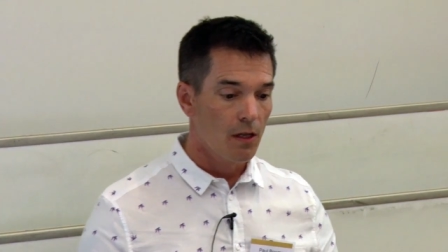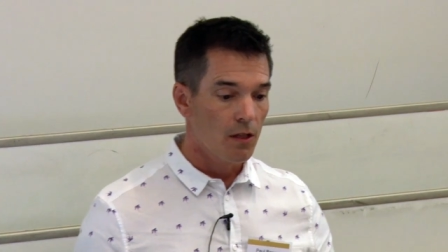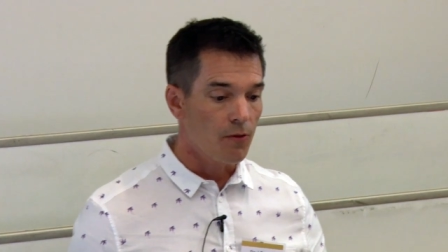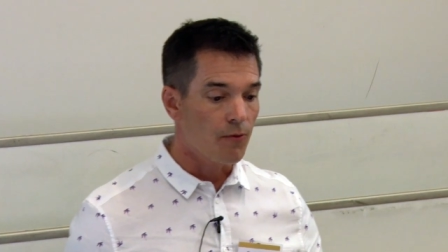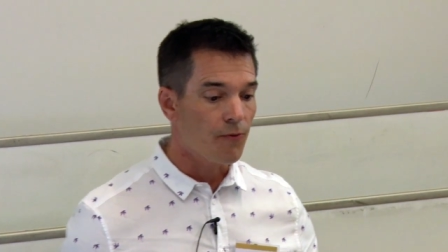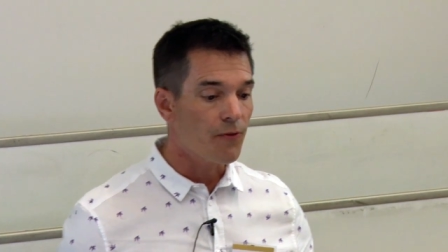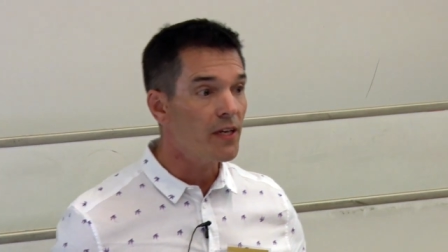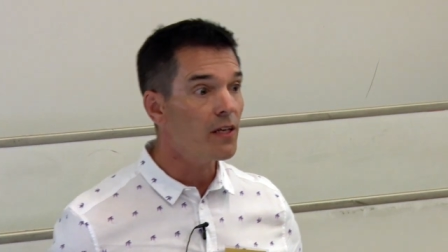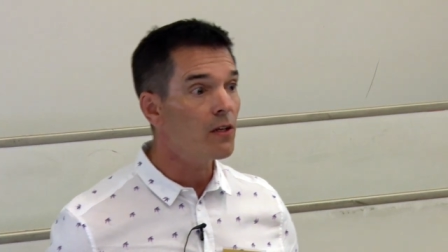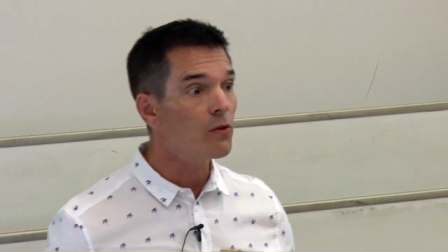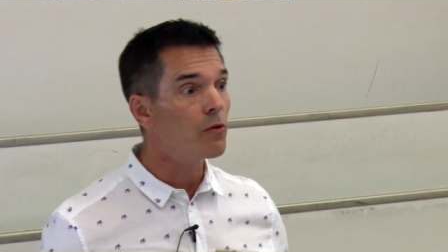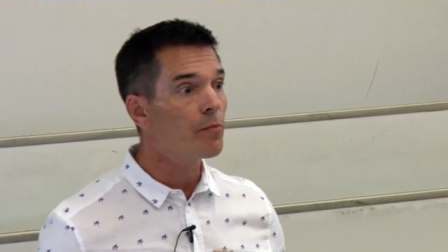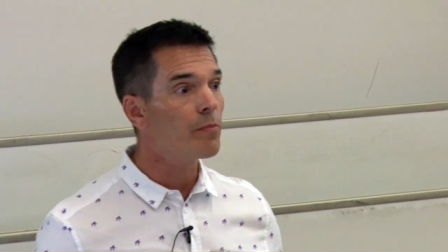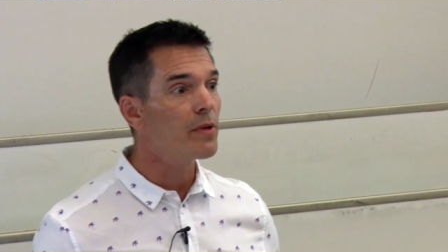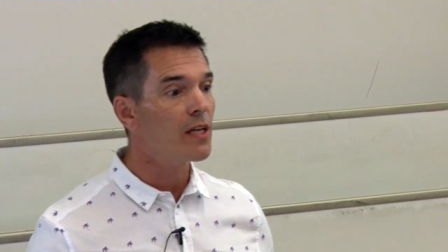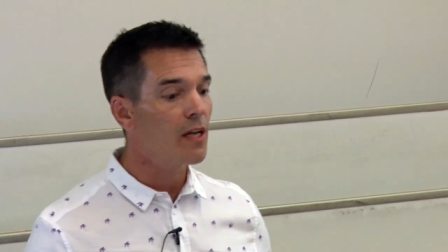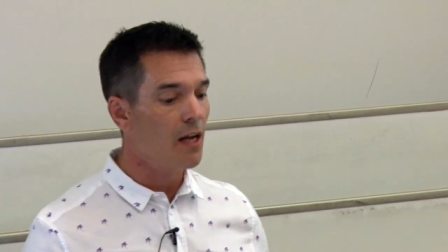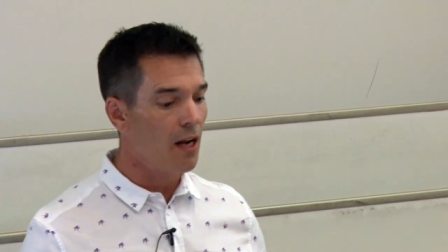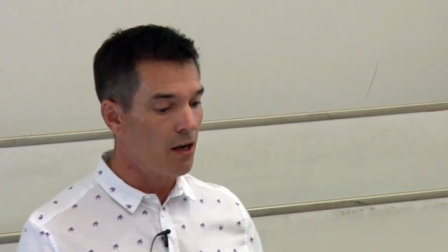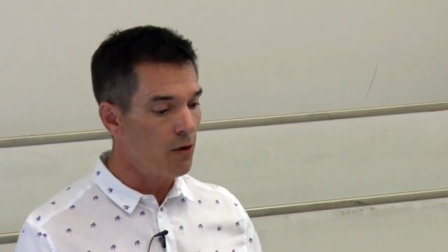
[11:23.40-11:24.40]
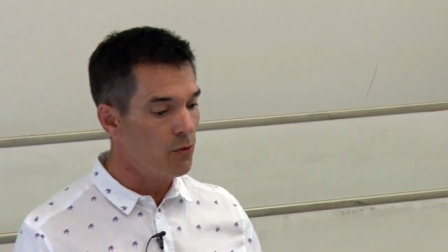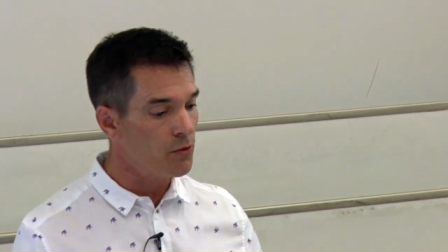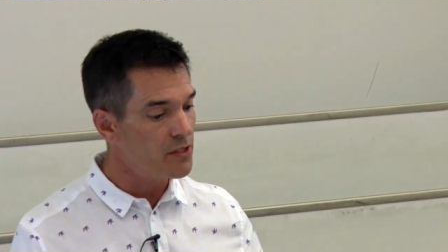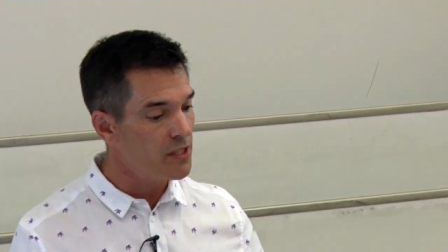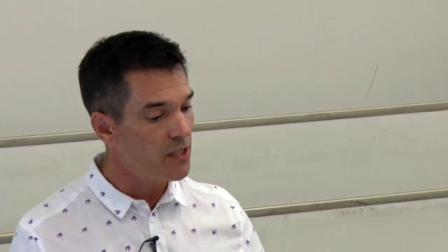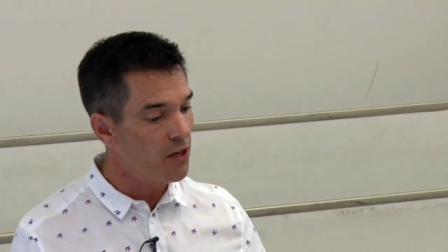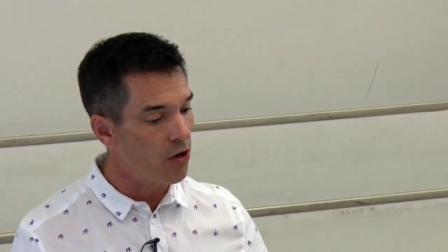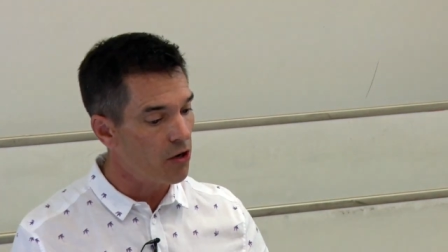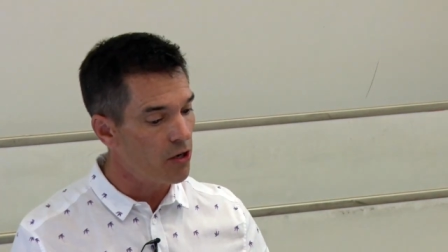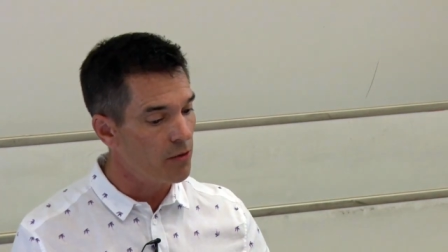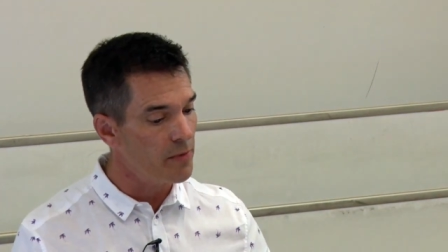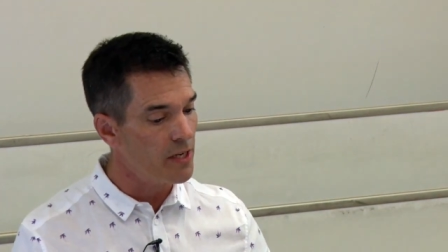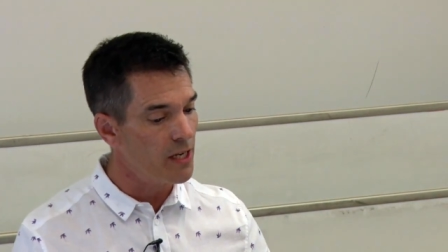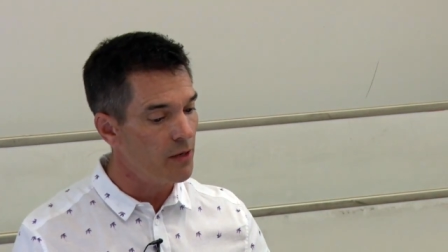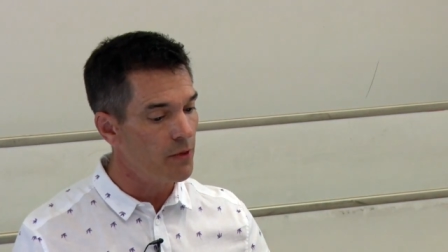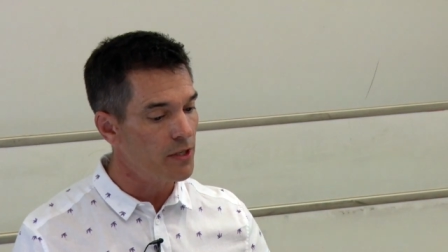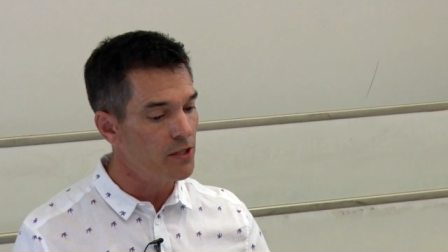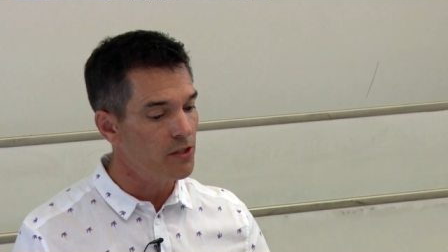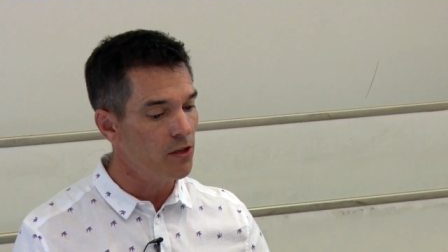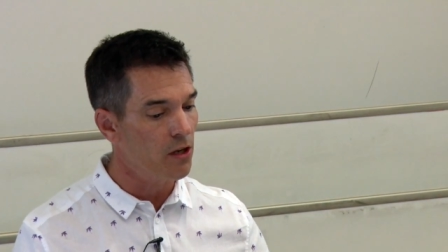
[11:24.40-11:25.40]
The field would be a closed economy
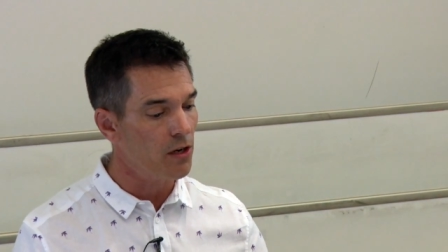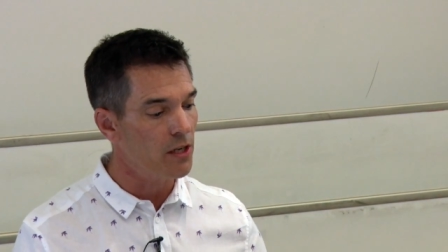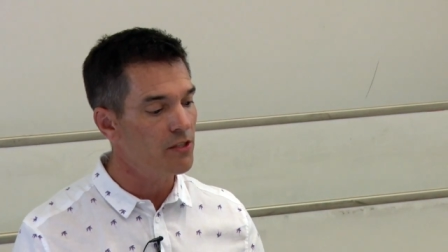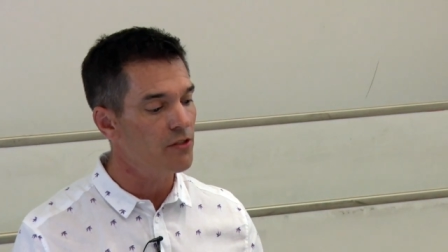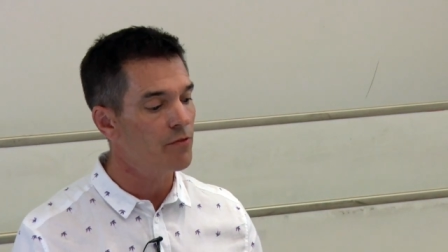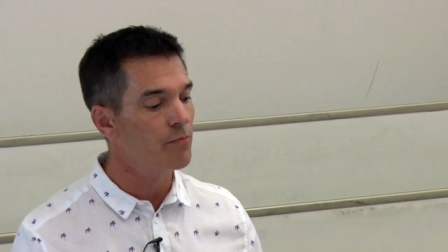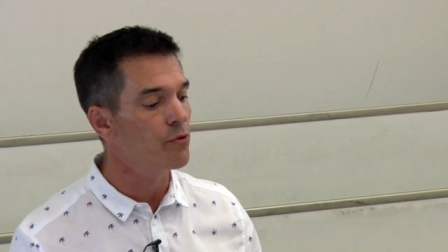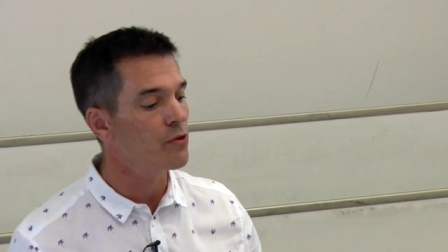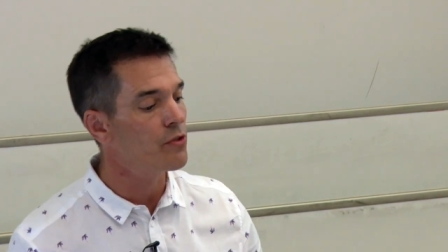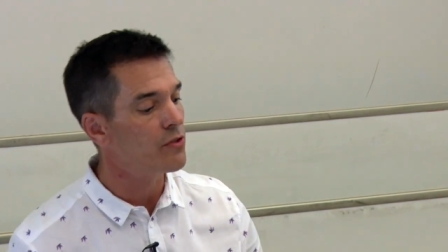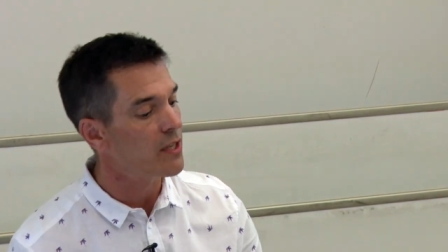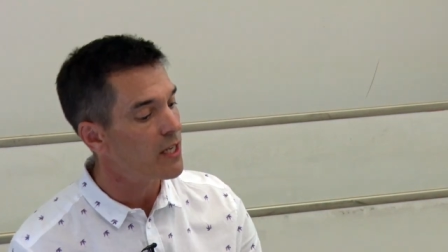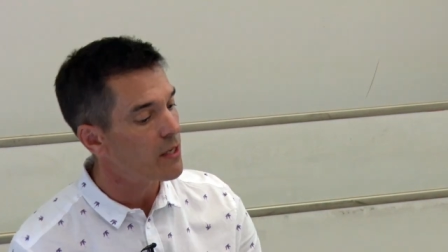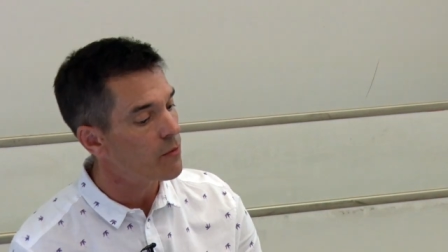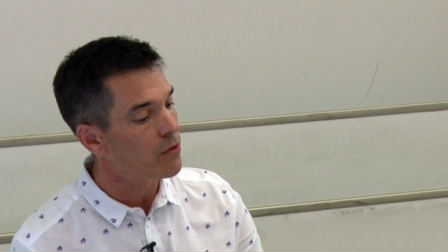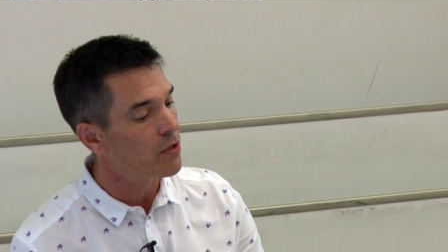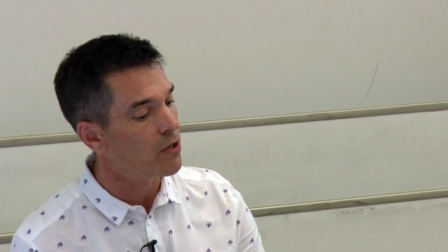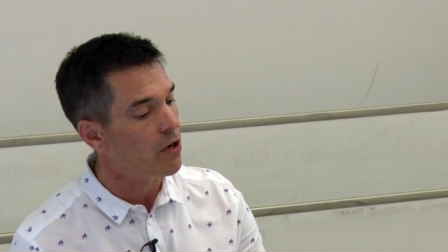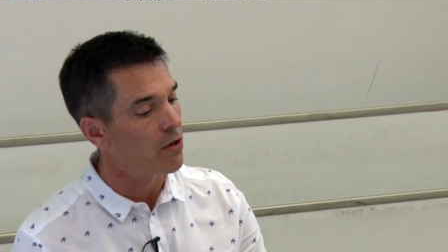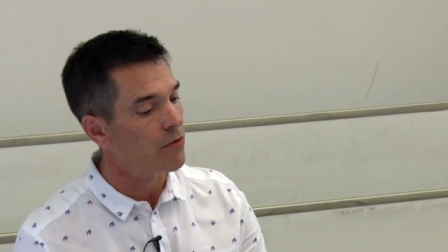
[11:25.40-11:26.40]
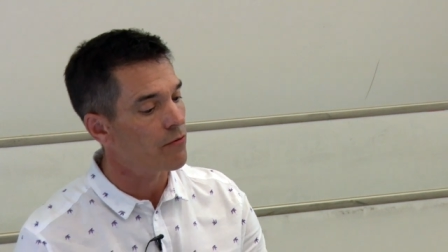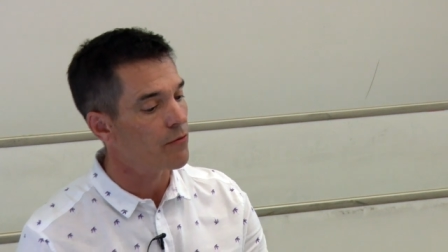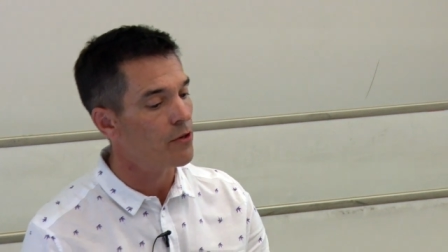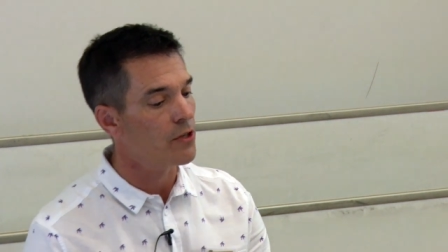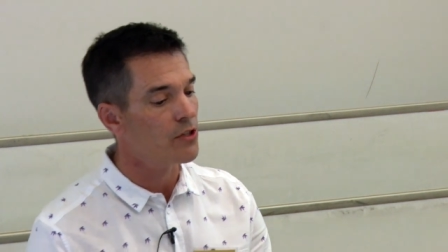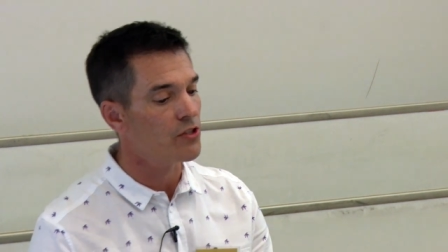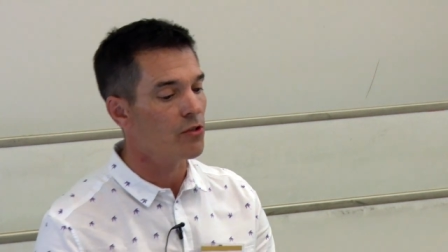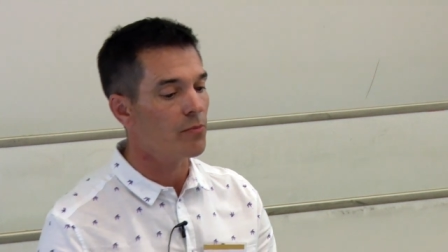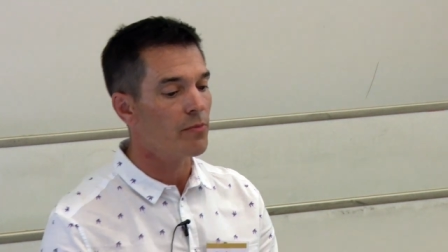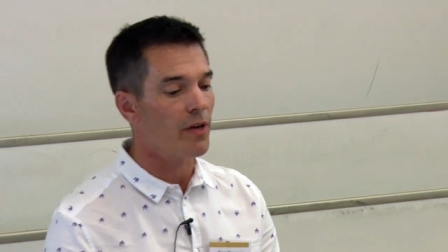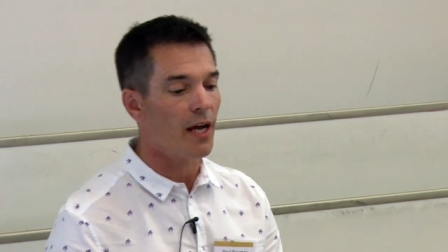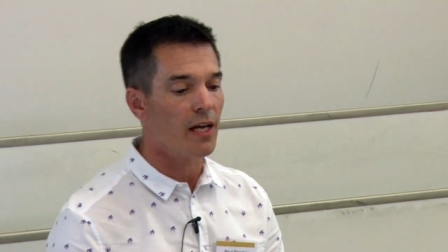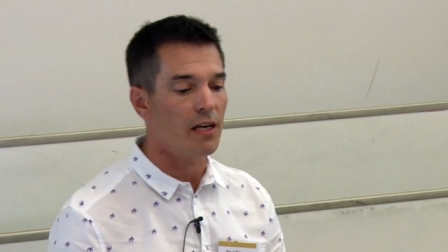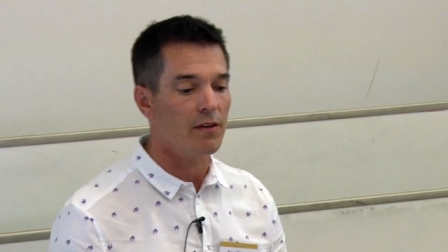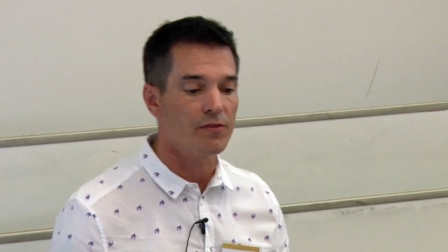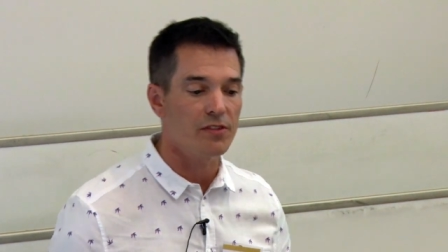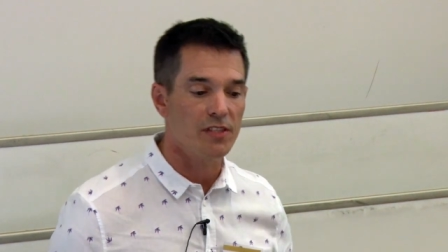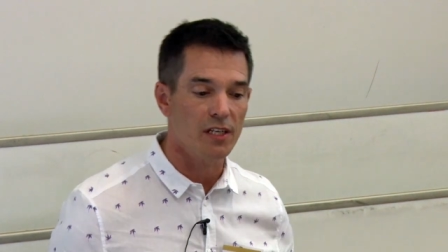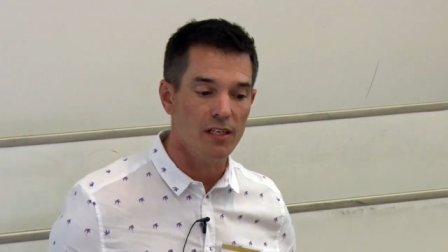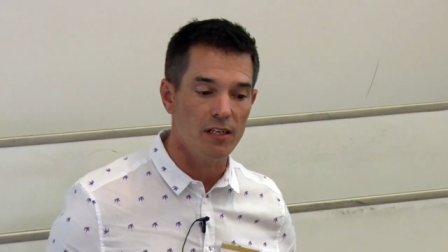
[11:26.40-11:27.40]
in which knowledge of Bruce Lee would confer some kind
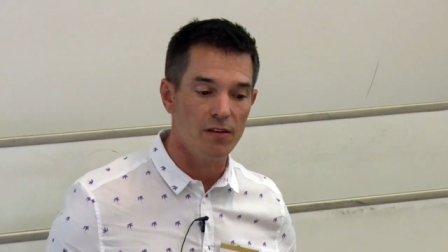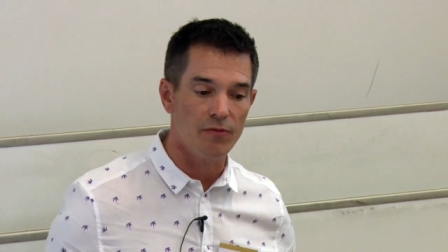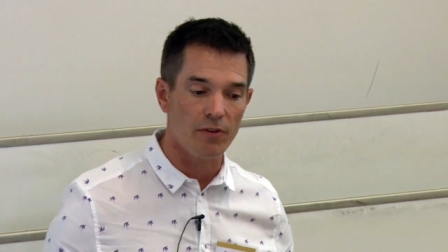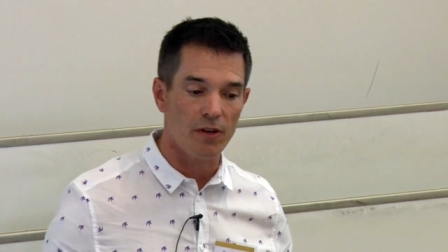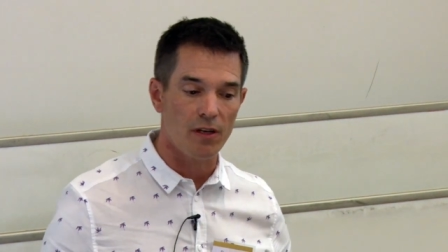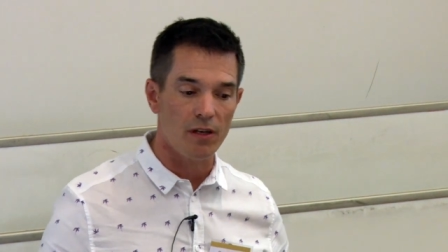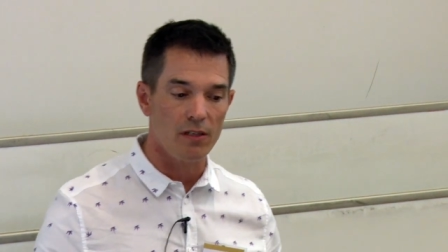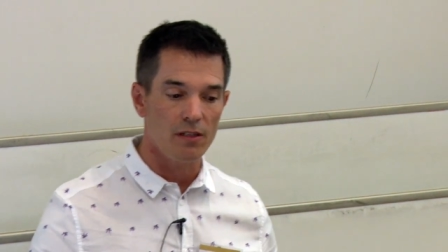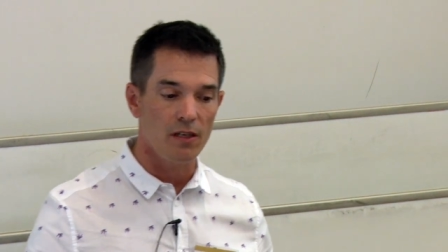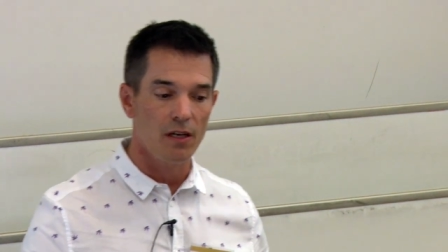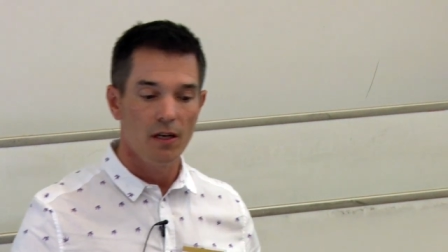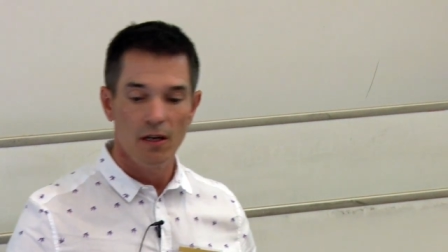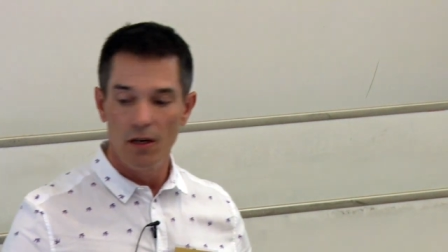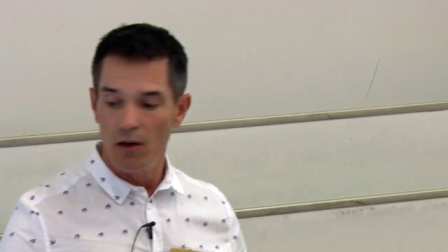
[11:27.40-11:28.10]
of significant